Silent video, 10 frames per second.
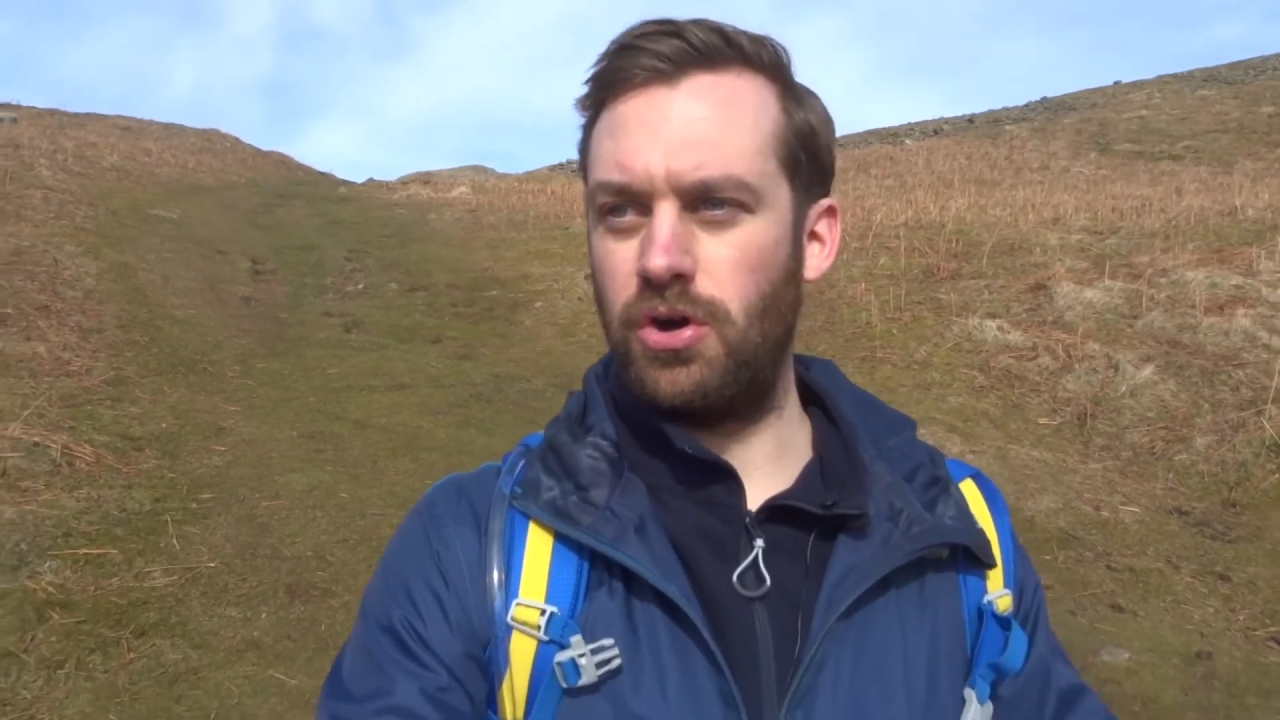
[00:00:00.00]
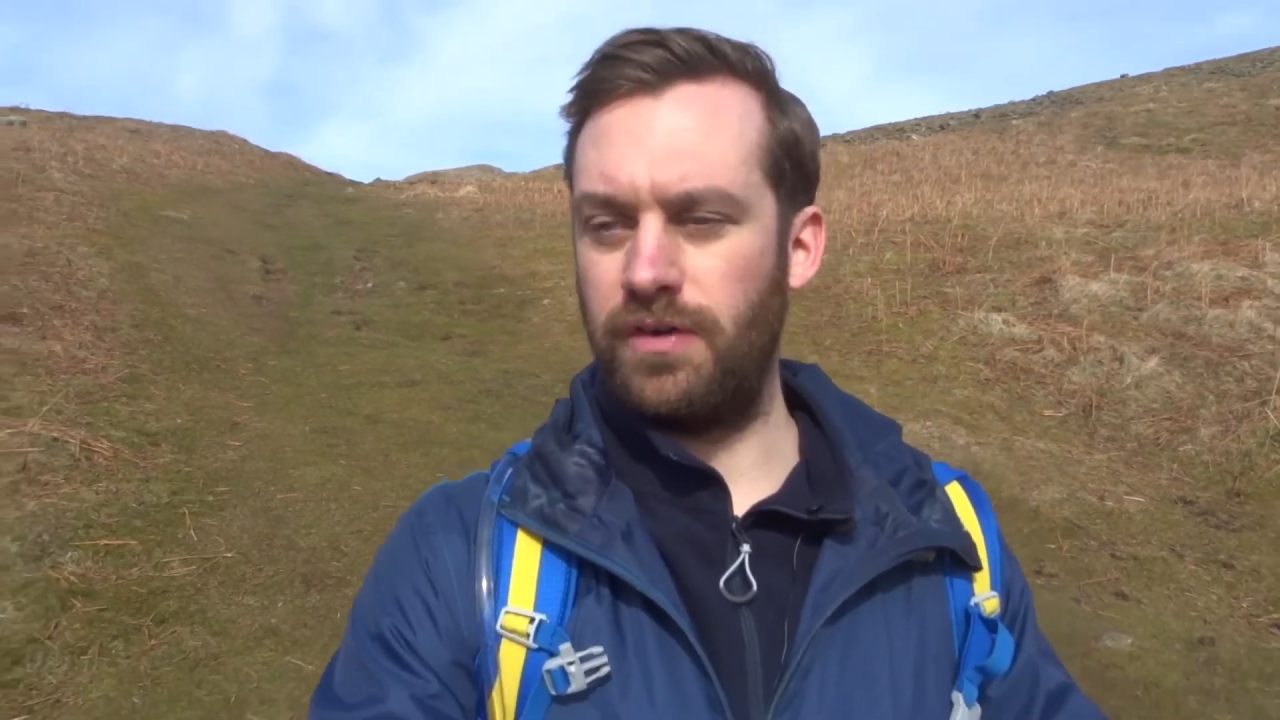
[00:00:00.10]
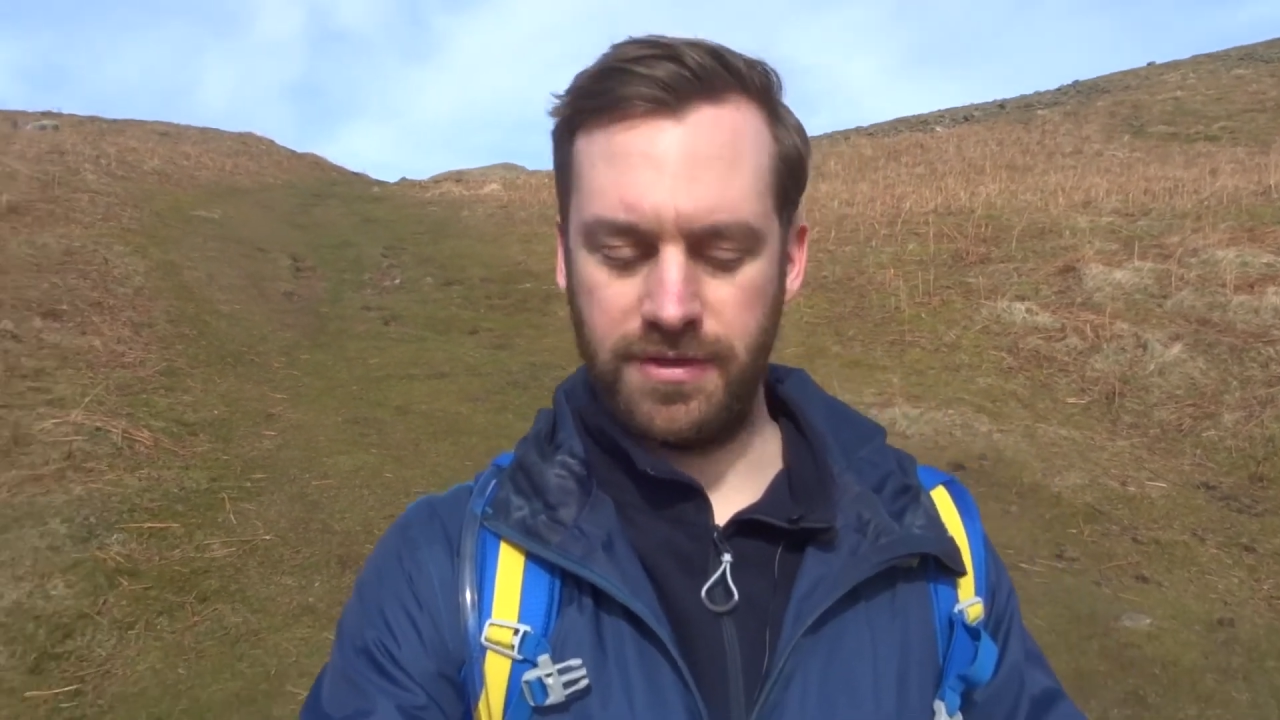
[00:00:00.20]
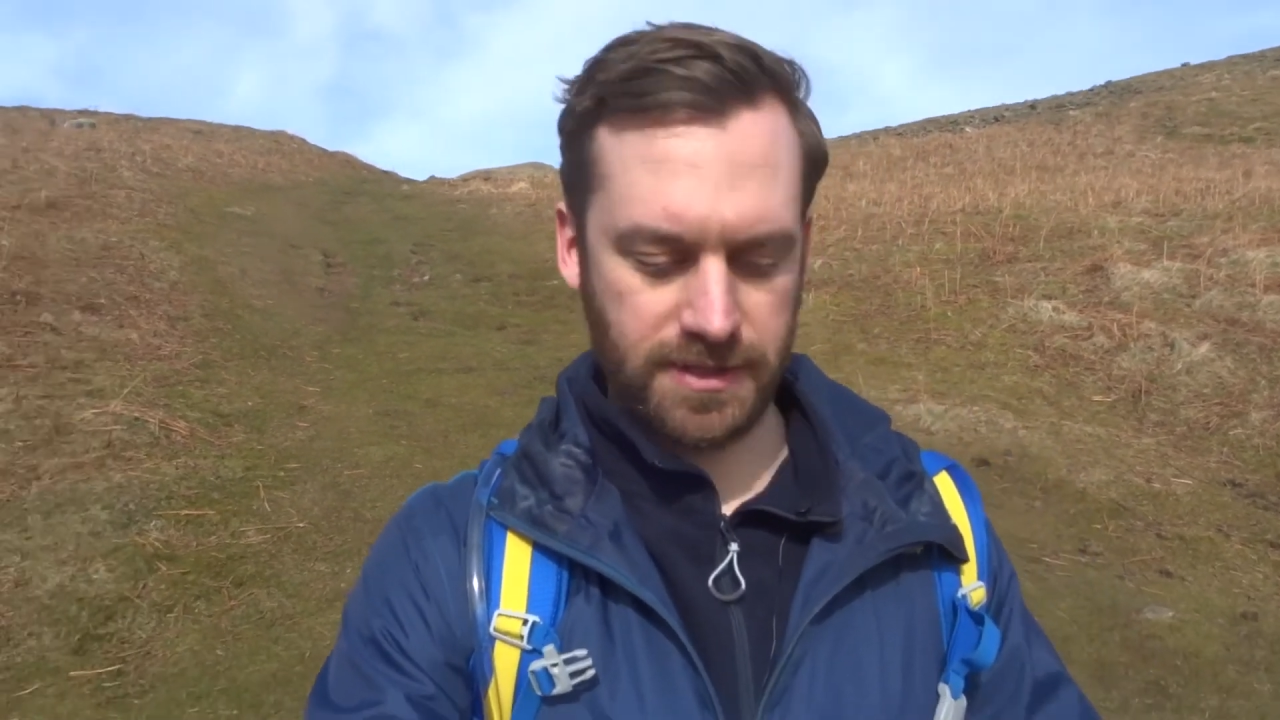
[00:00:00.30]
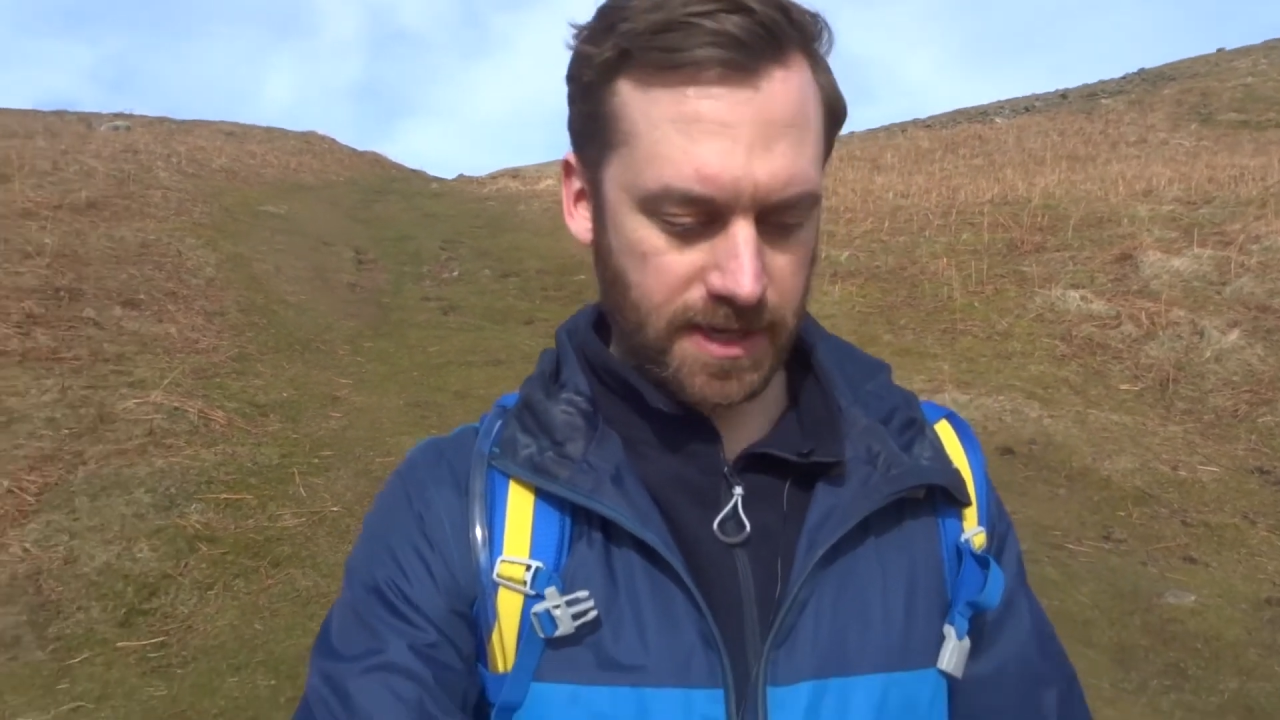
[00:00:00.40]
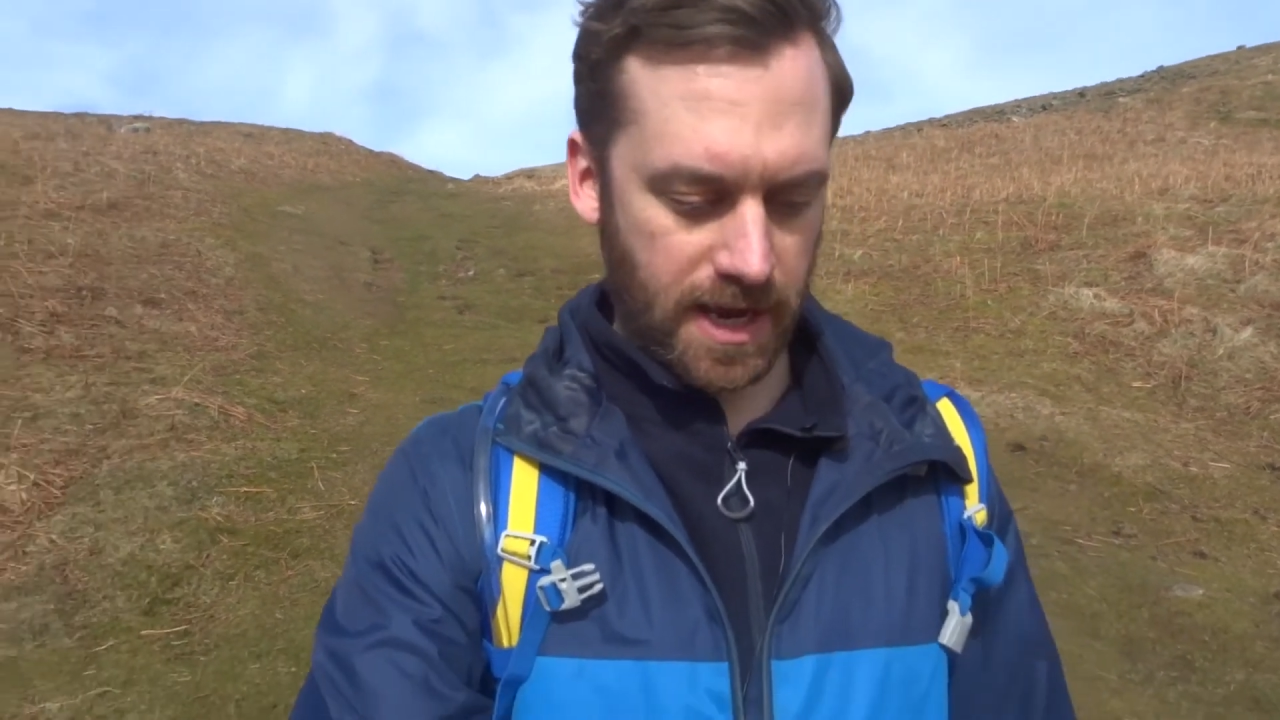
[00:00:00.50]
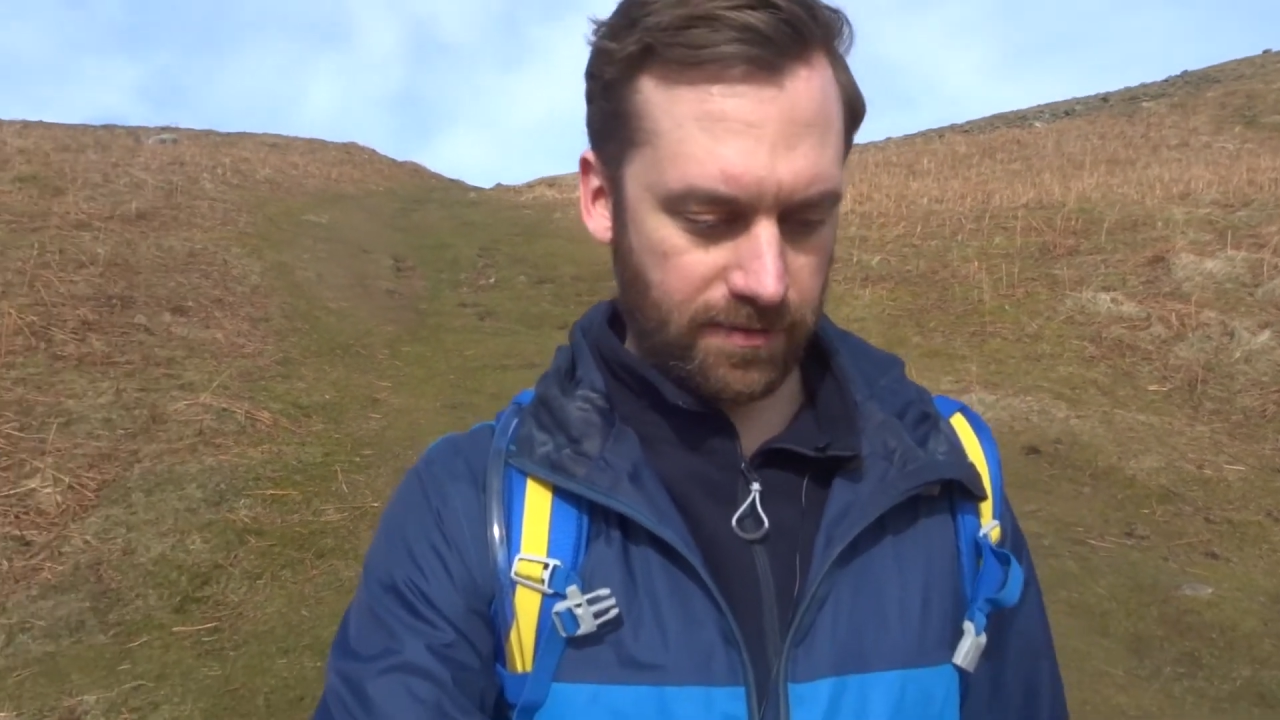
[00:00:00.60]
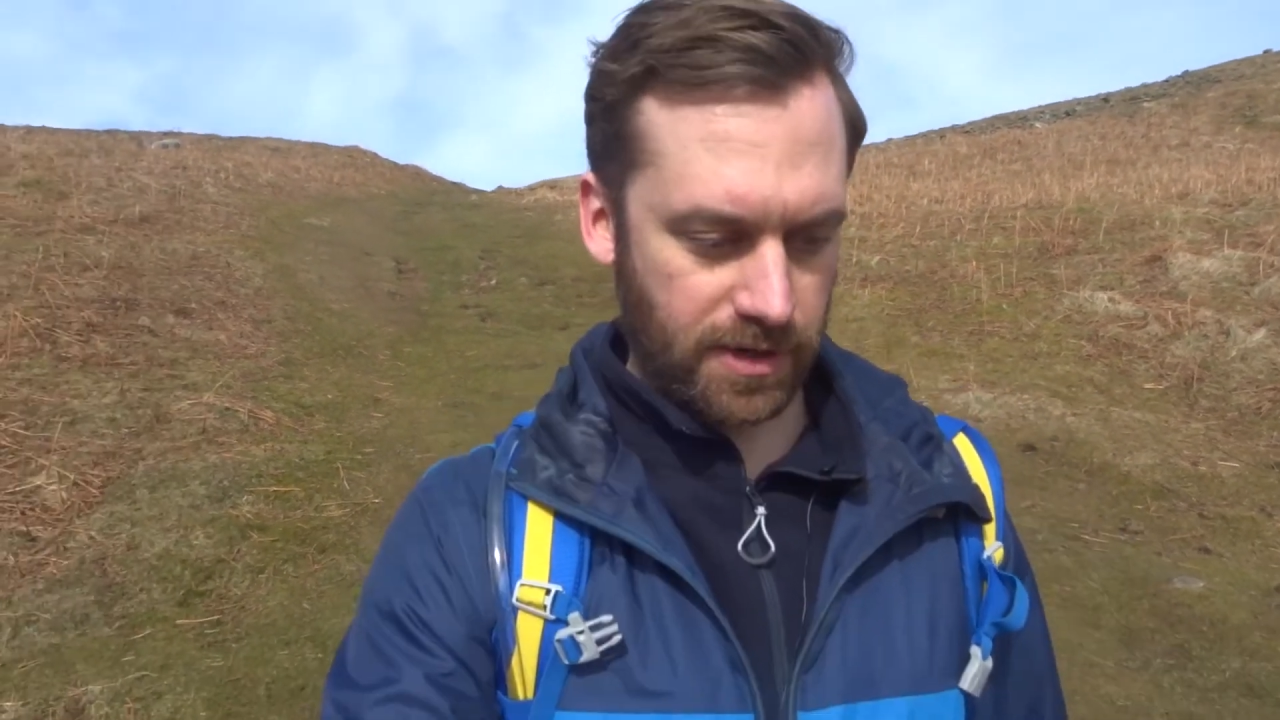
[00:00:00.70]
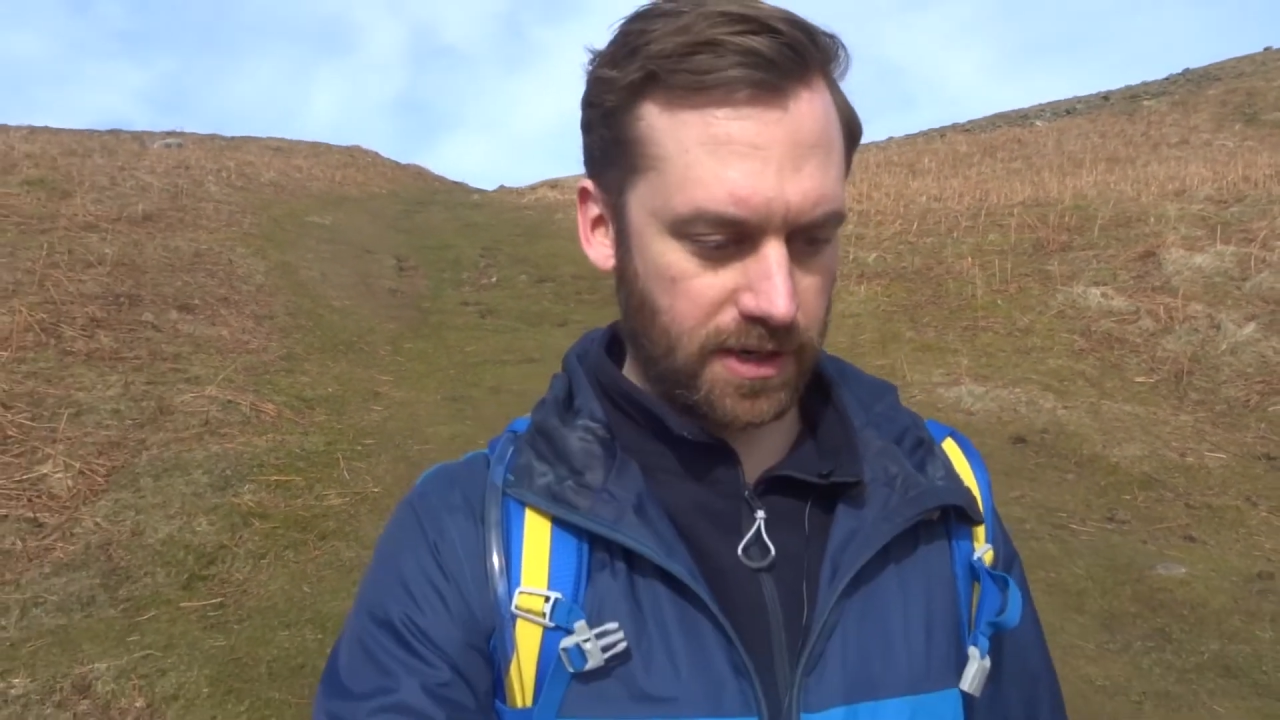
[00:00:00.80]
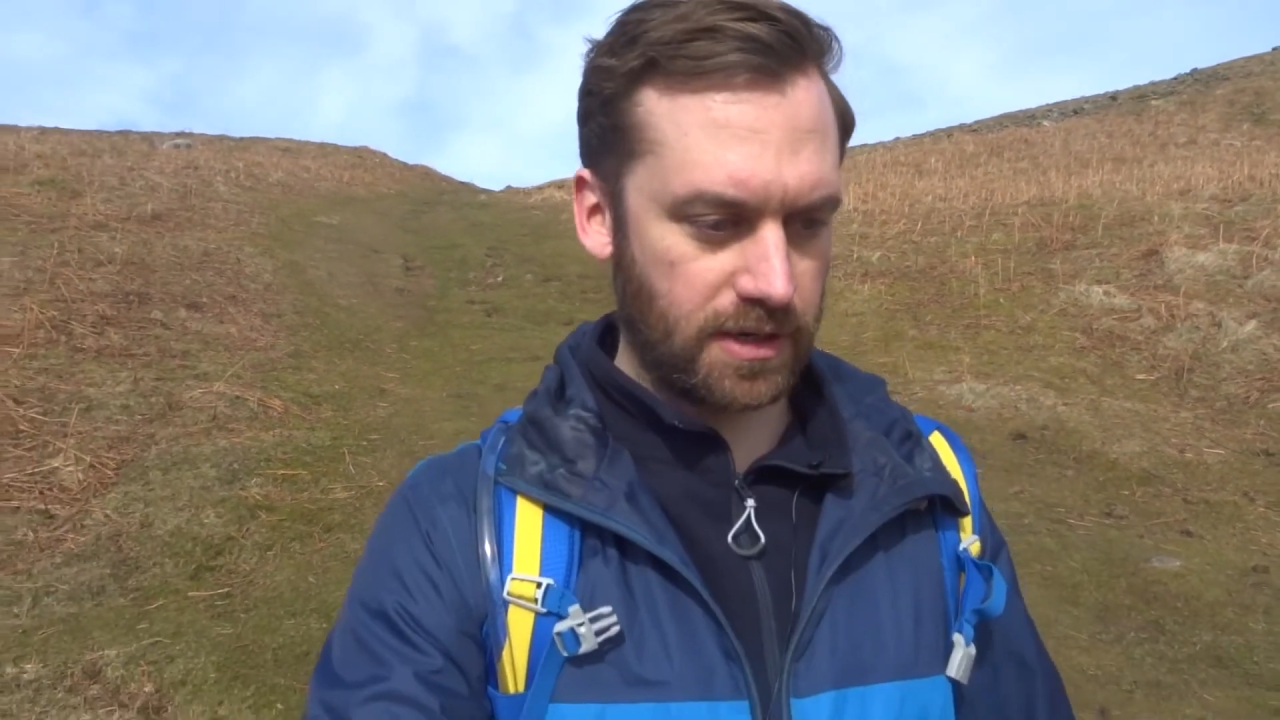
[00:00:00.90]
of this
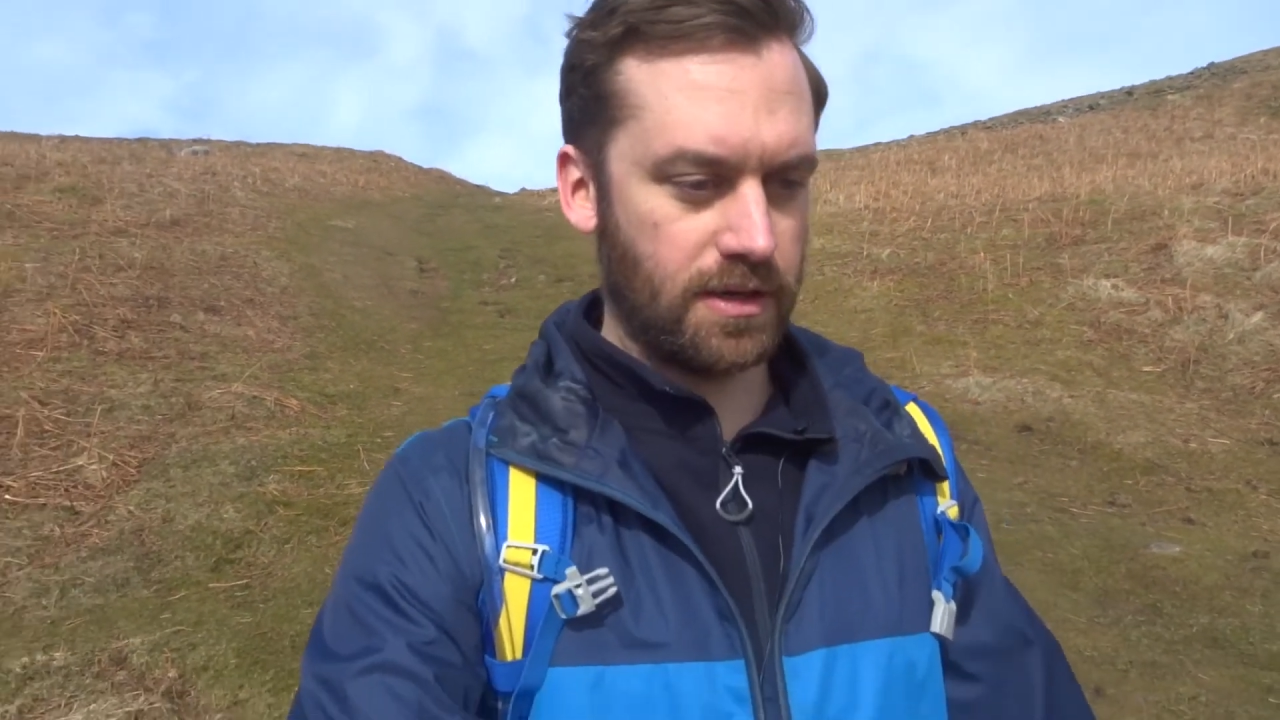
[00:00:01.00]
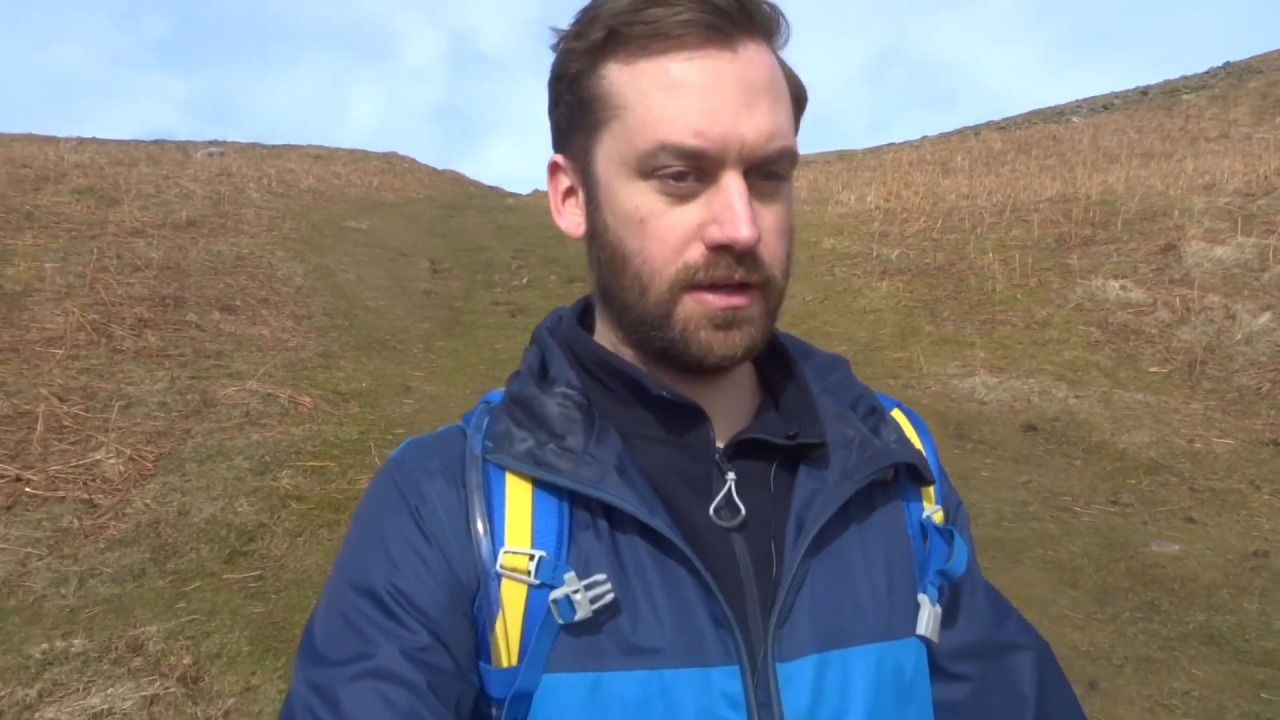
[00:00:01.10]
area.